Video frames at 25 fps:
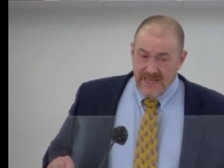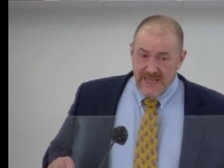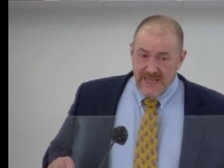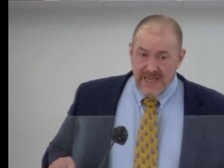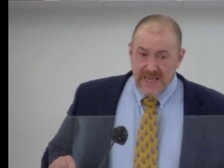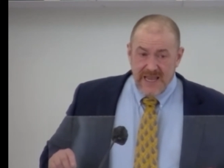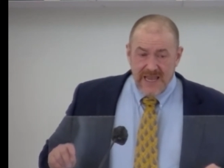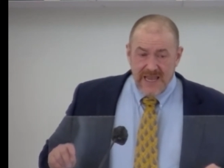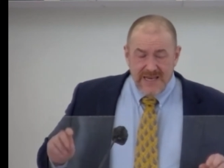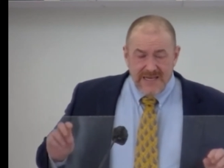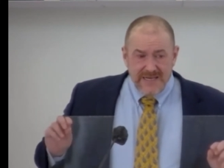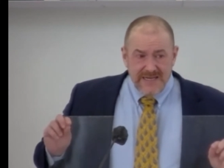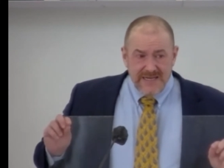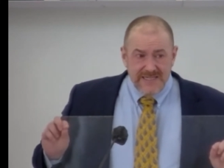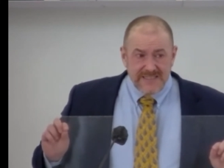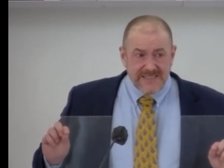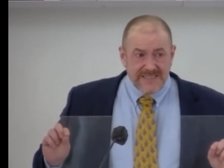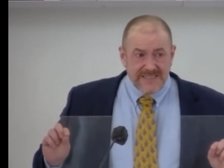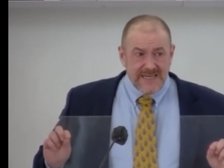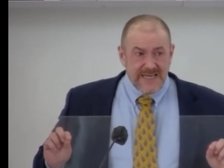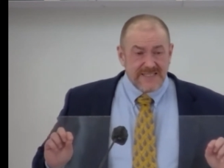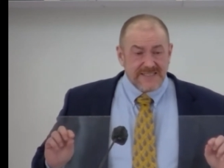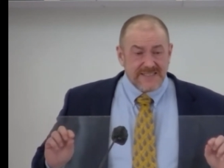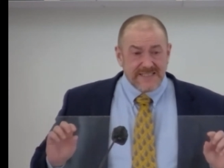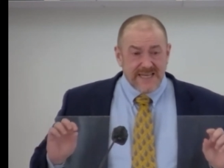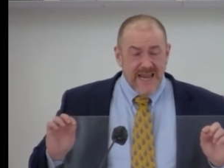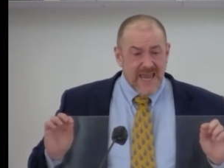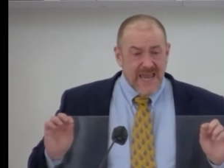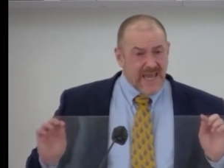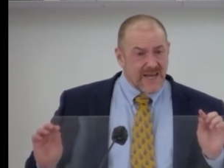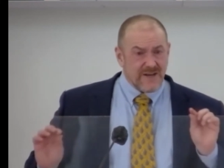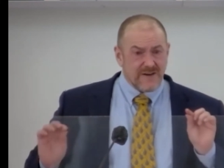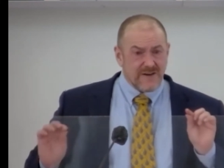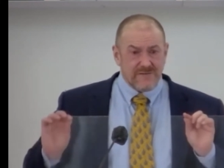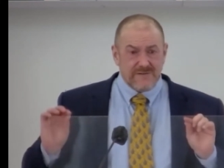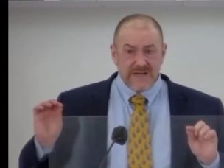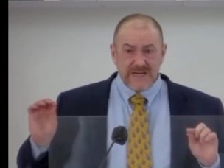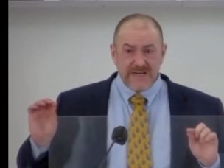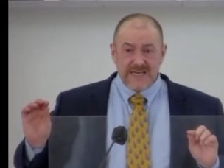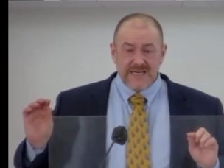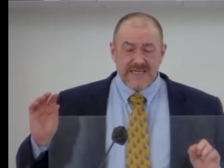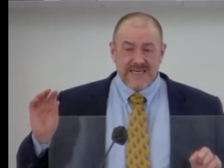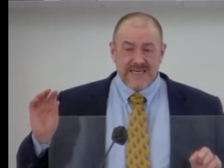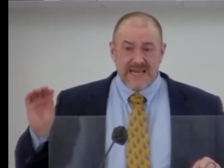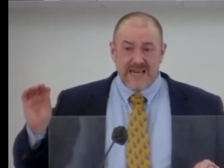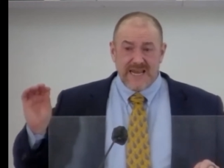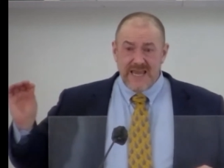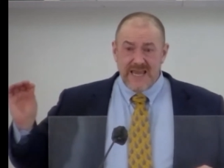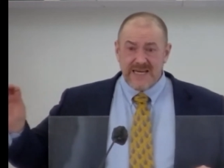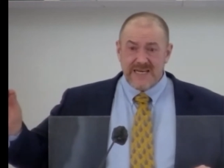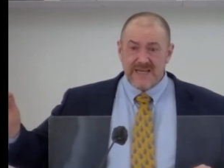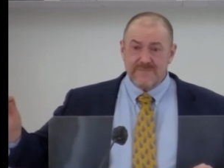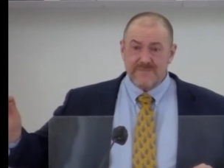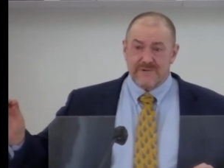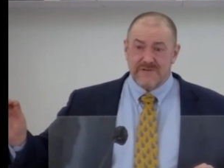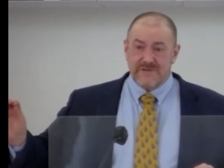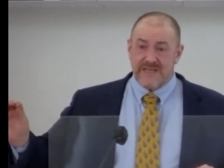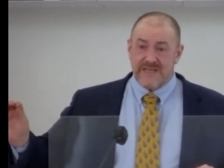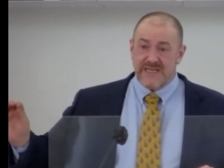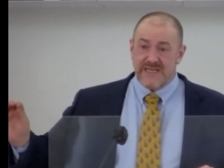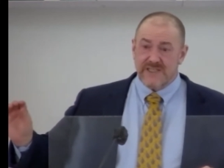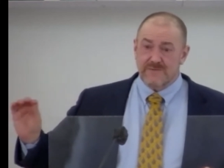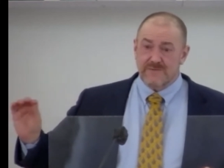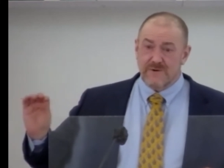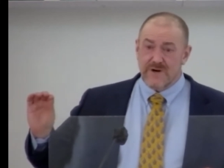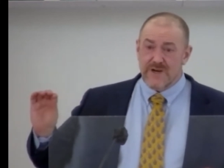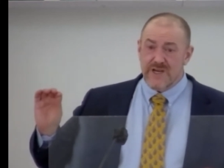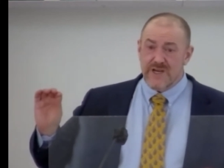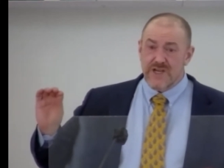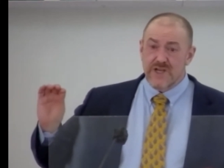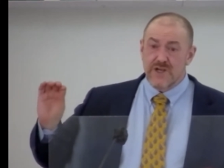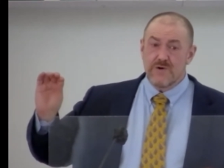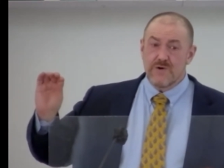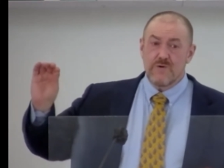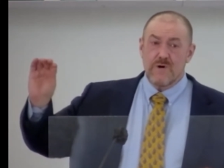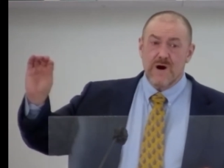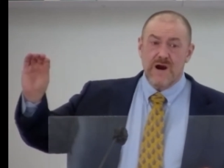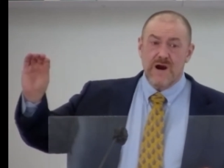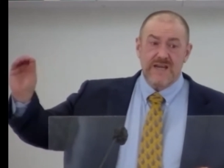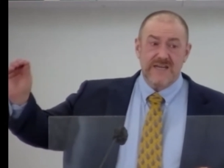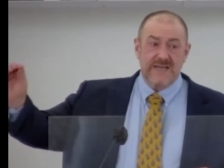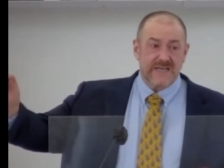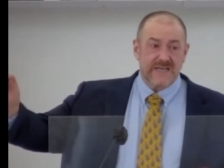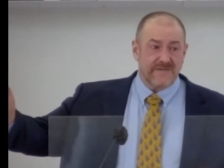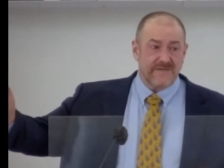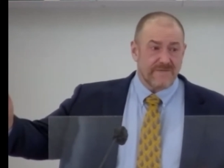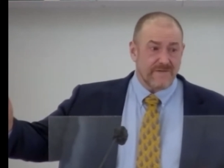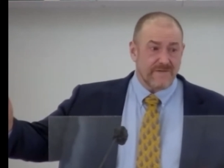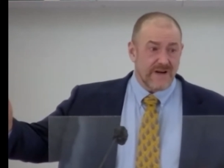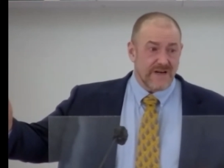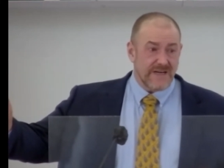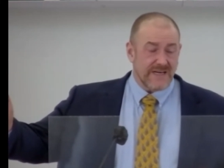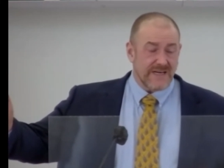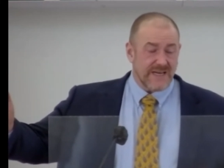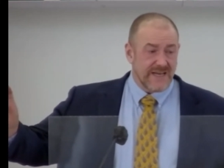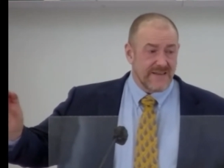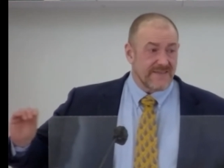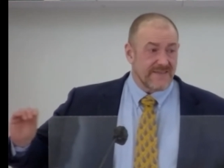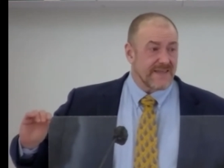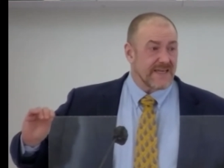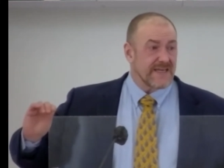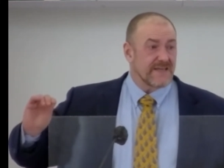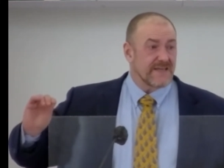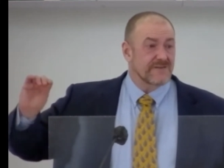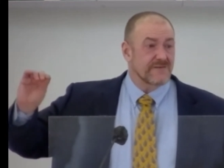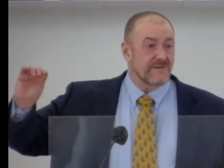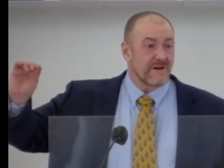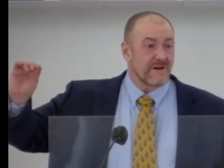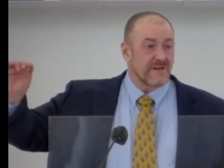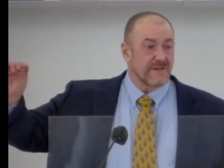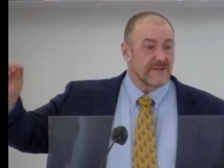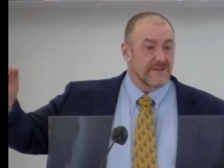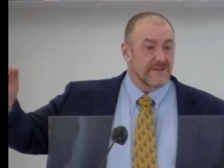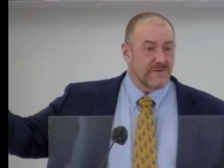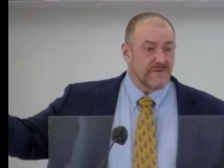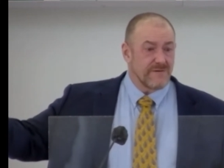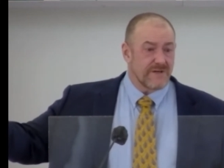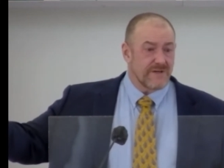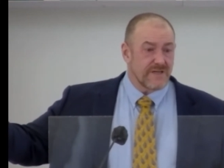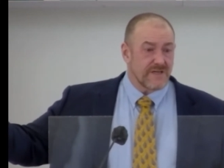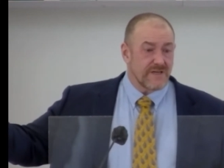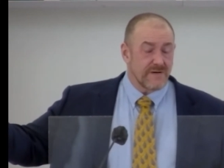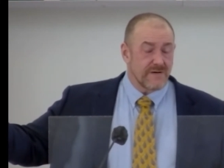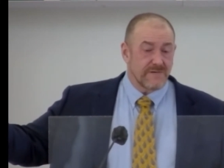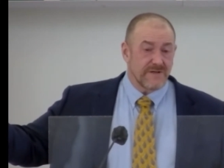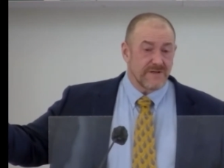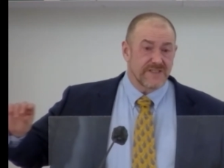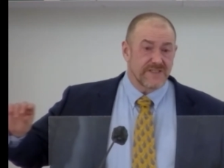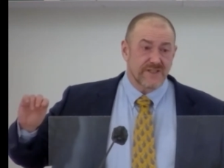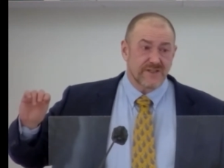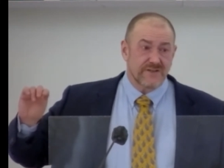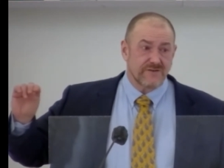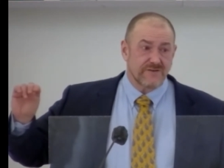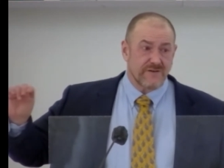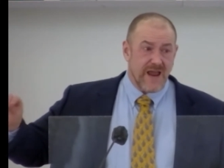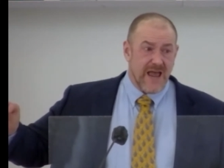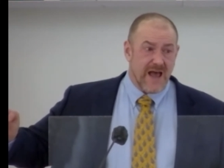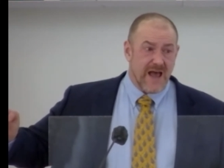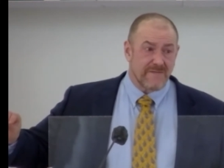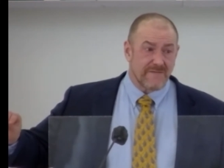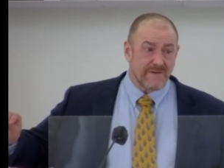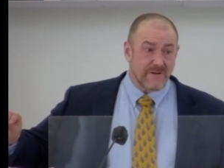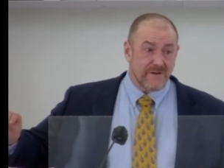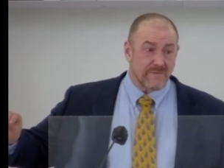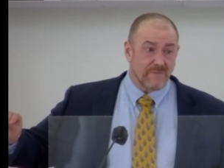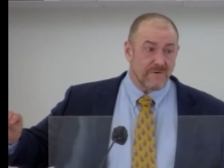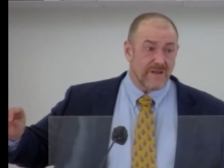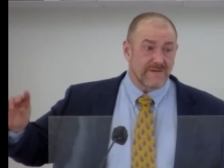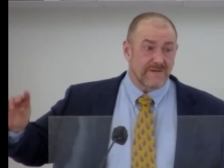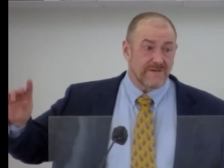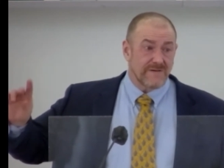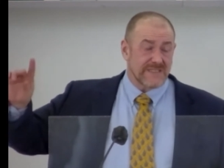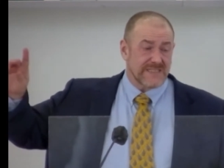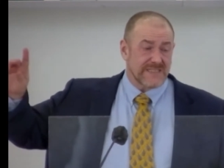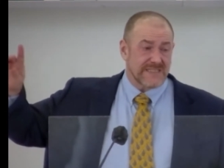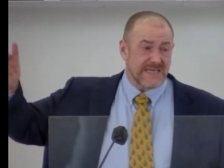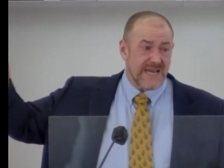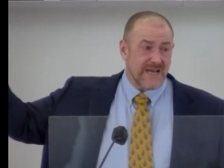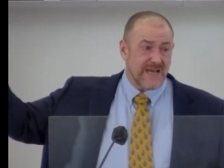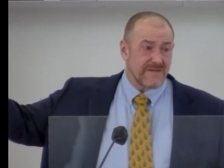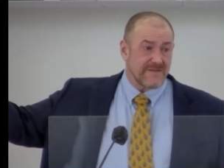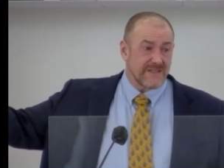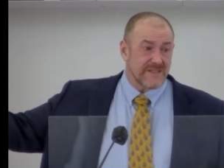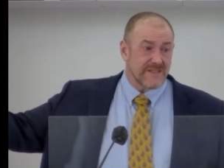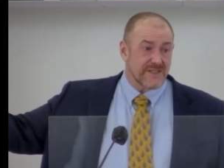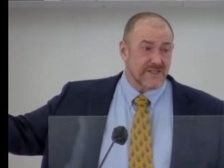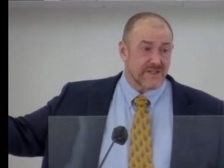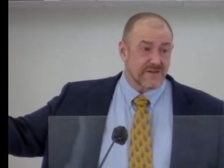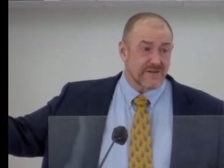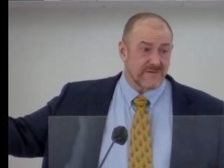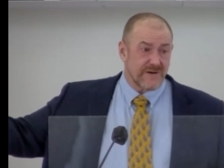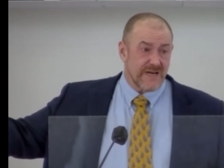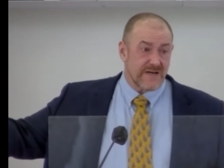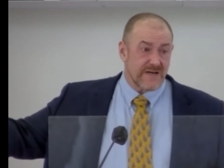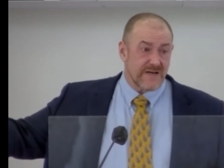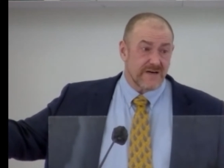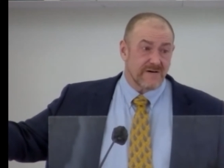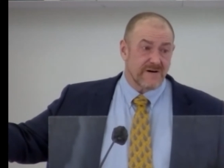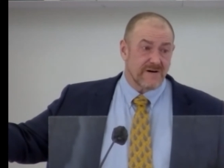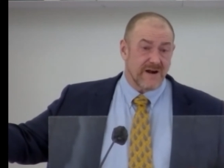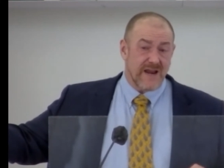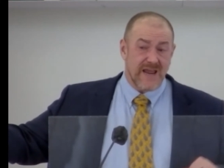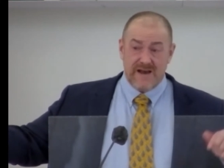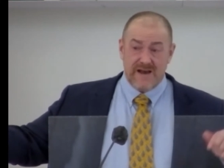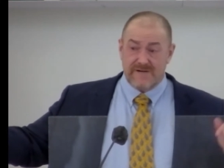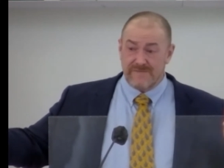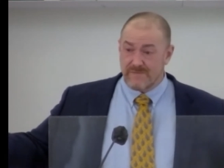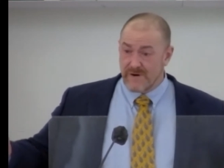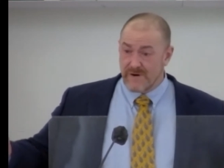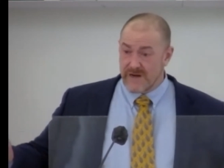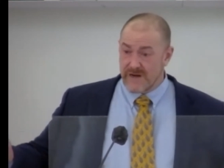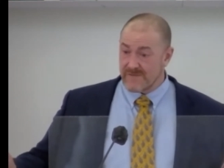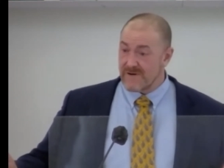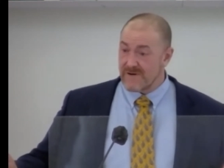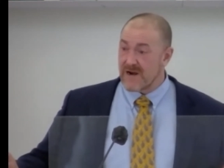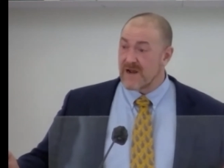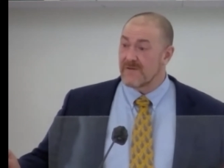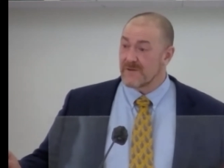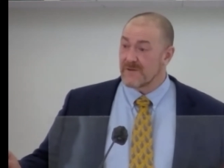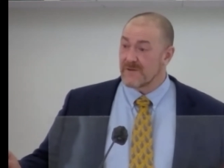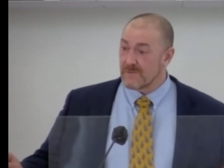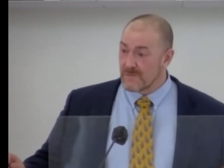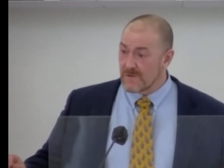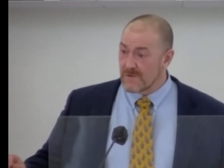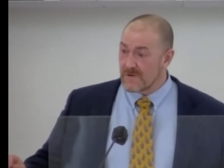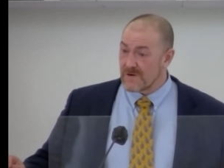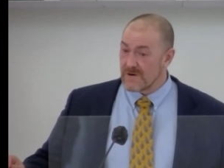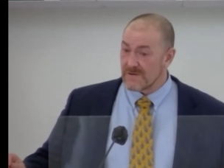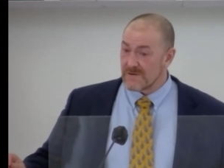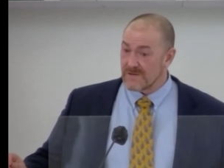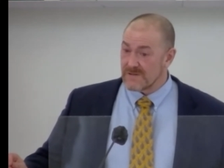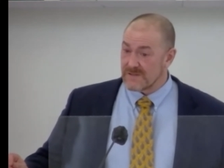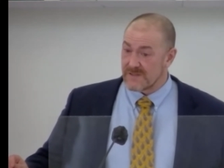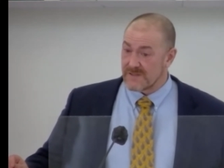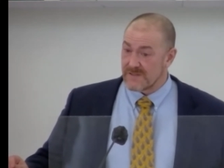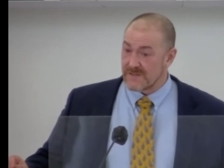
And in a sense, entering into any place where you are different and things are all new to you is travel, whether it's down the street or halfway around the world.